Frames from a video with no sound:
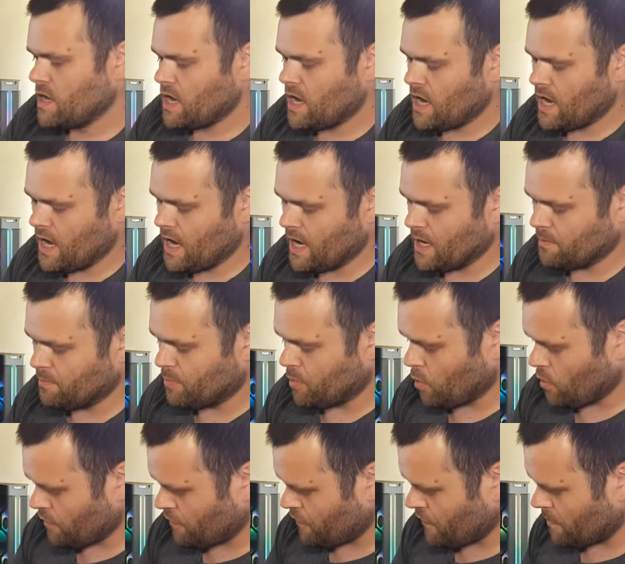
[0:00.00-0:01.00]
And
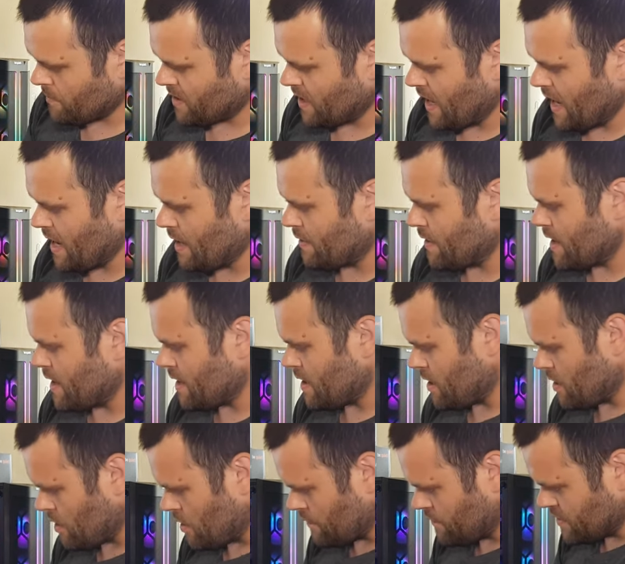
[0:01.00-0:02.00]
both of them together,
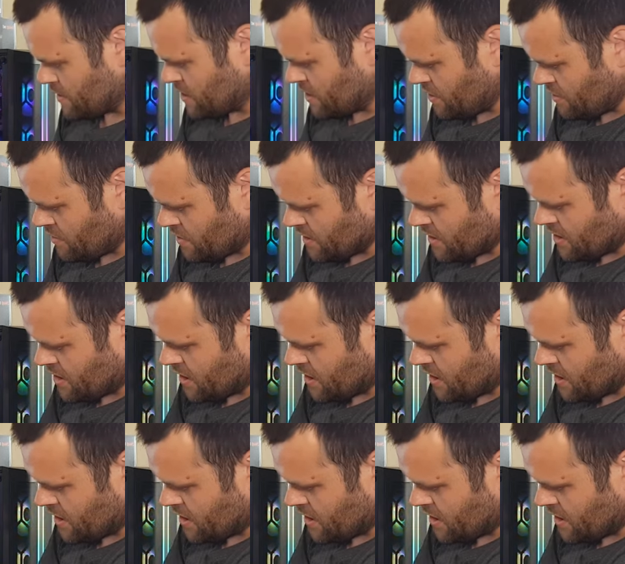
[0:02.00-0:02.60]
obviously you can